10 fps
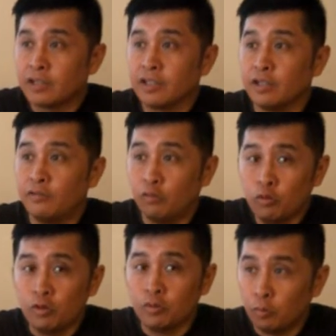I think the
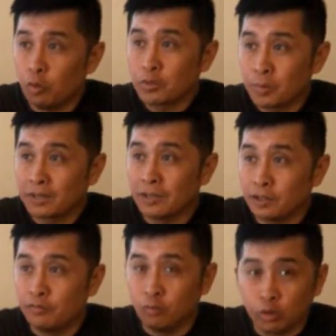food was part
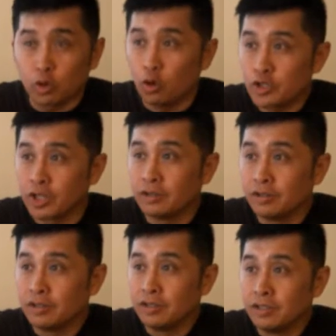of the culture.
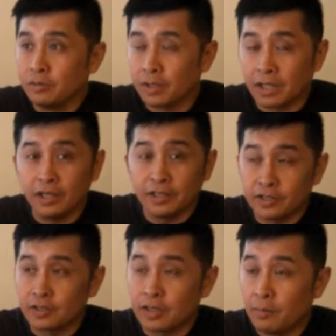
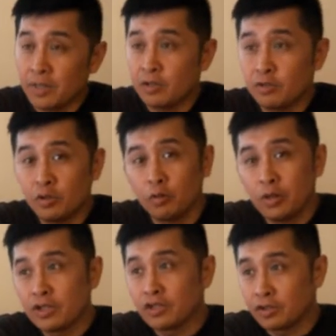Because,
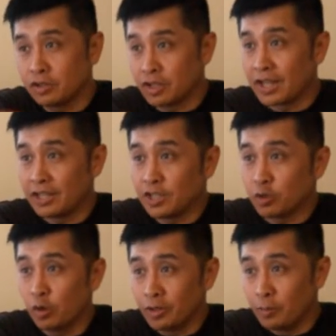when the
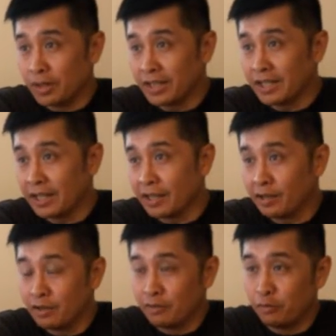Chinese come, they bring in the
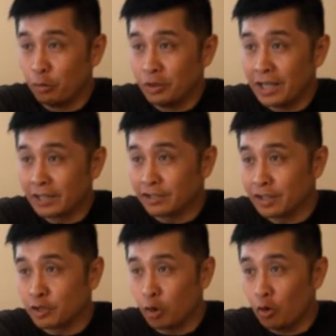food
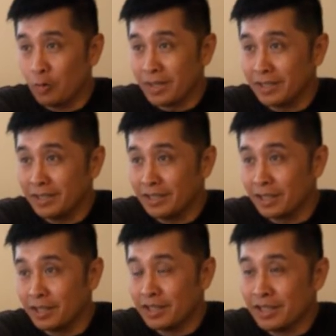like the chow mein,
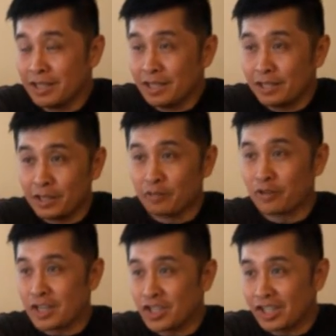the
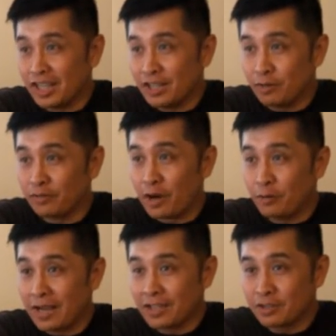fried chicken, the
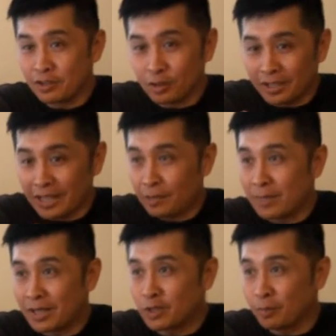fried rice, so kind
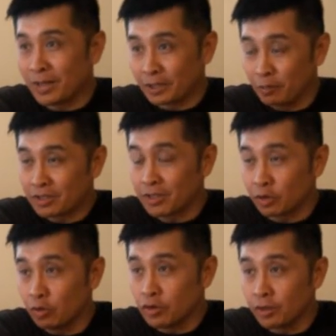of mix up like the Western
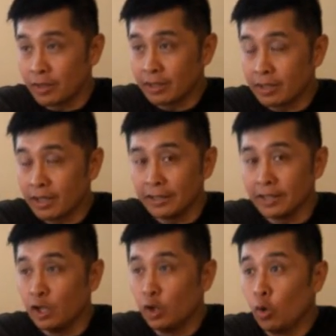culture. And
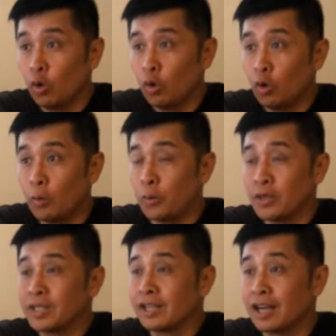the low
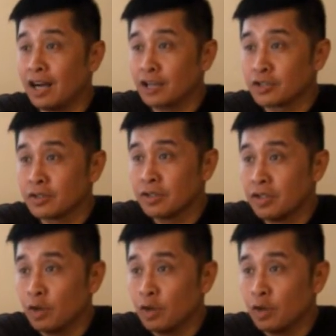operating class,